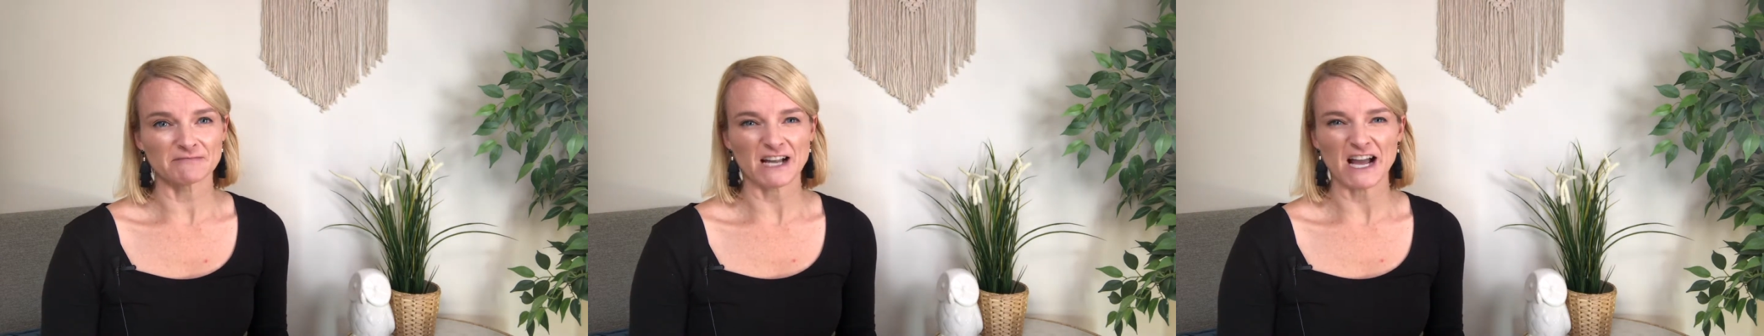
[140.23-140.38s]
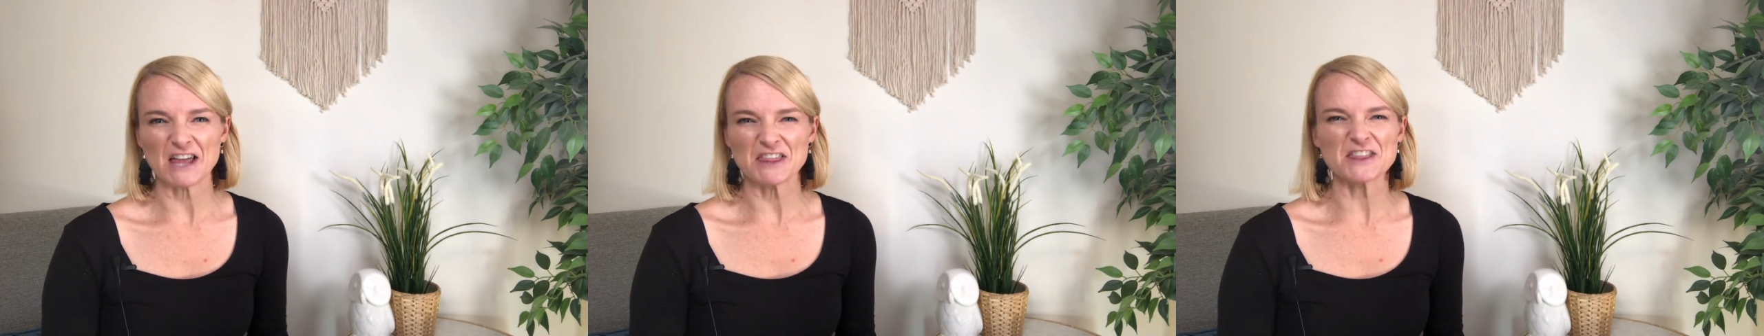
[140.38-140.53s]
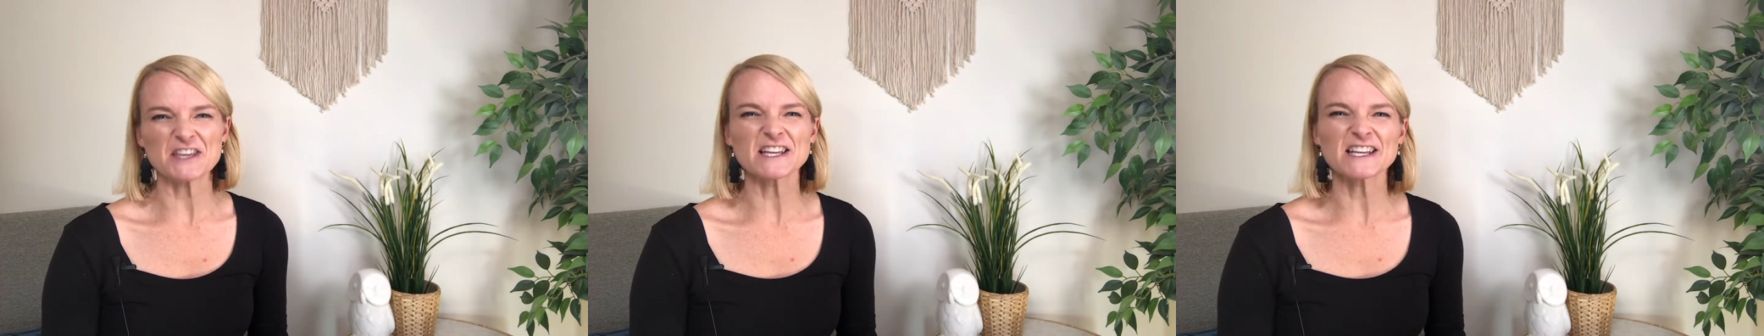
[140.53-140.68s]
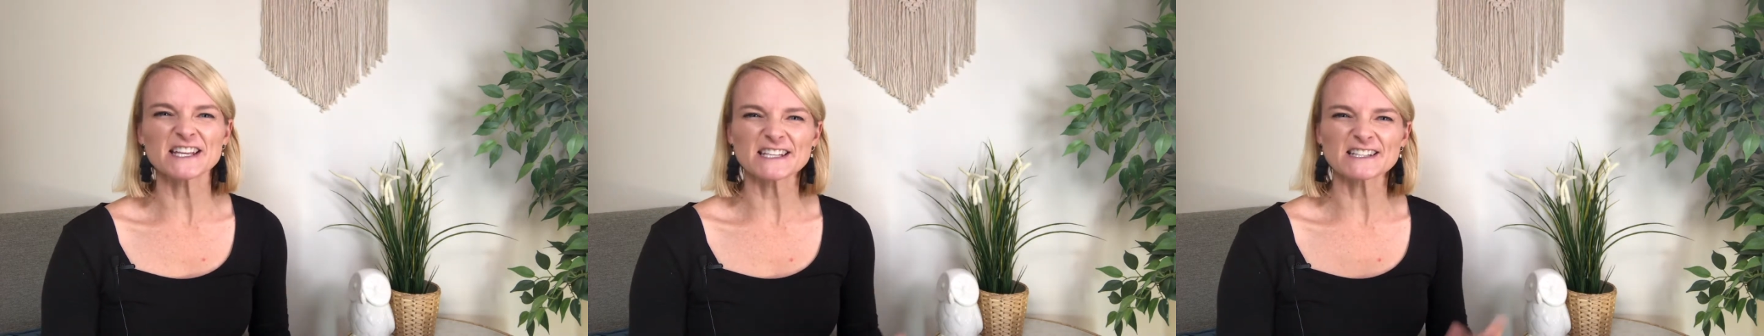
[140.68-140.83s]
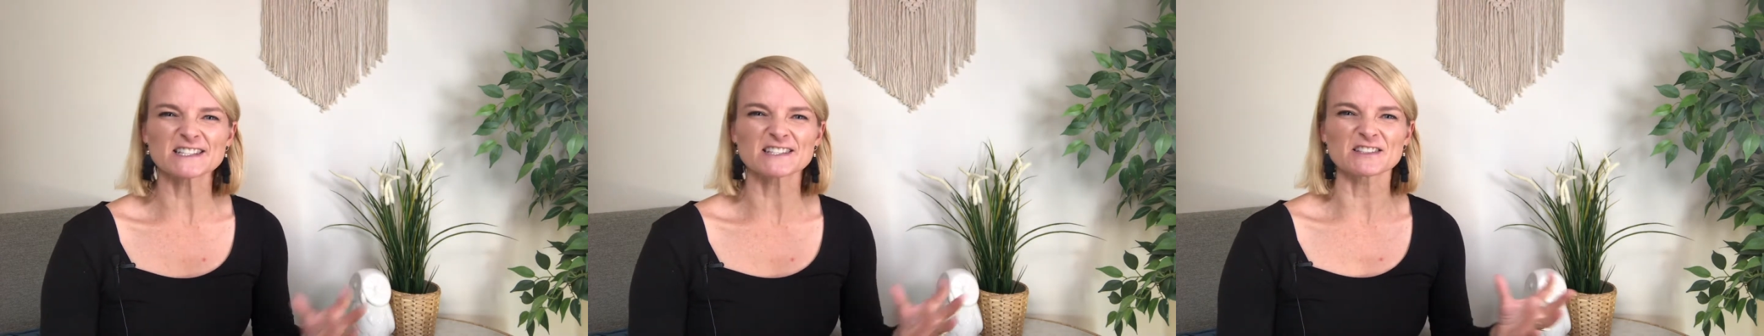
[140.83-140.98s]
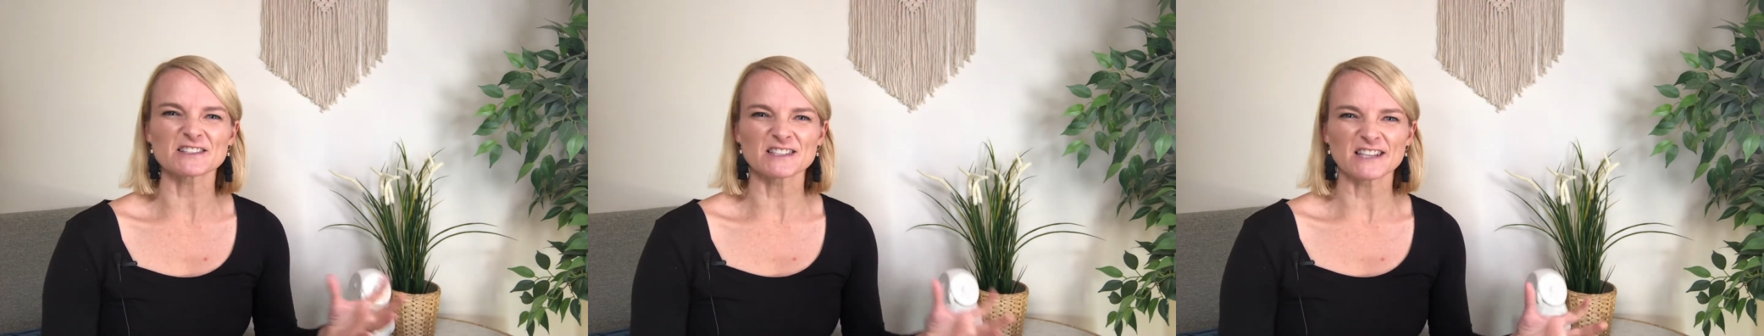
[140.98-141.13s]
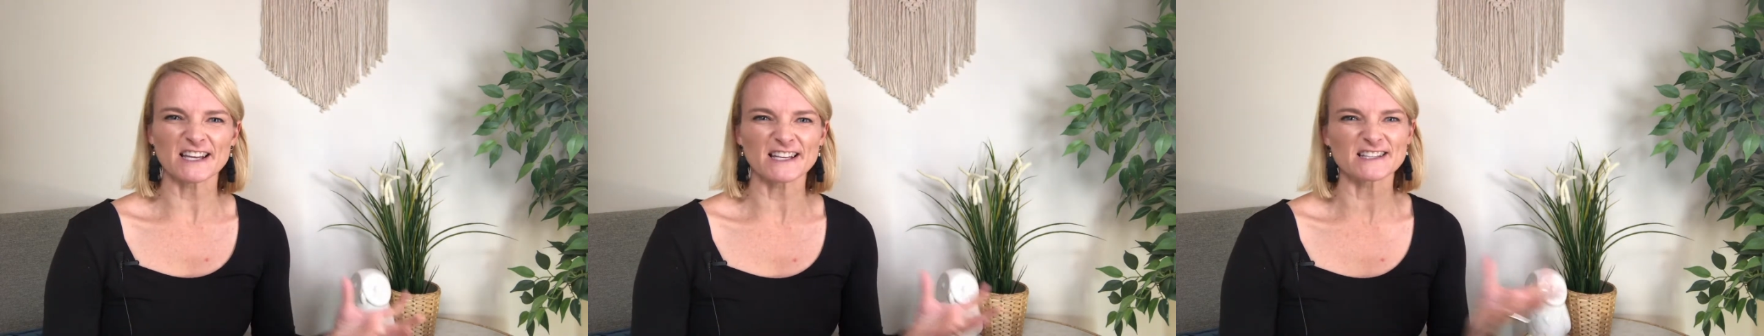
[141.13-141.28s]
I think
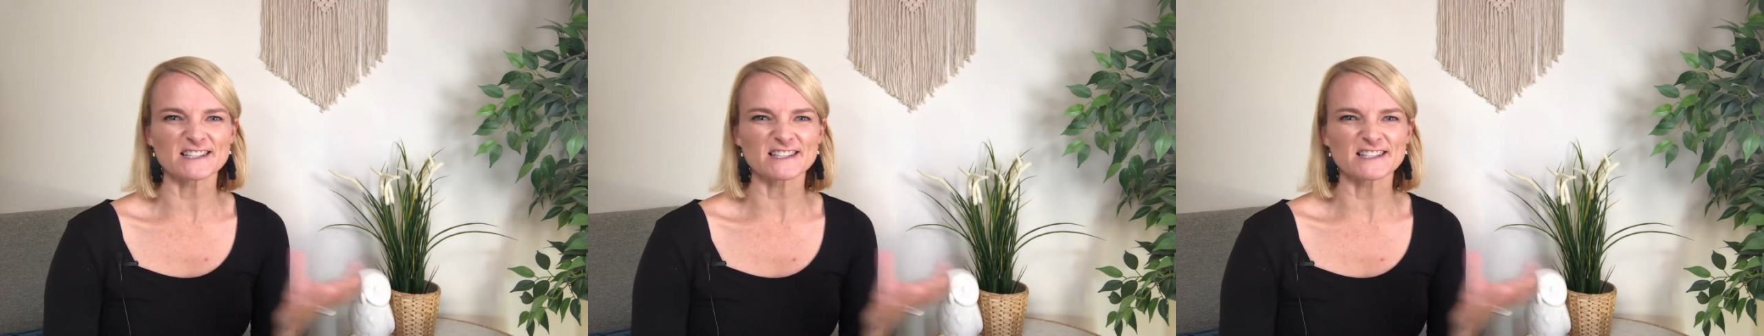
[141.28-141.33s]
it's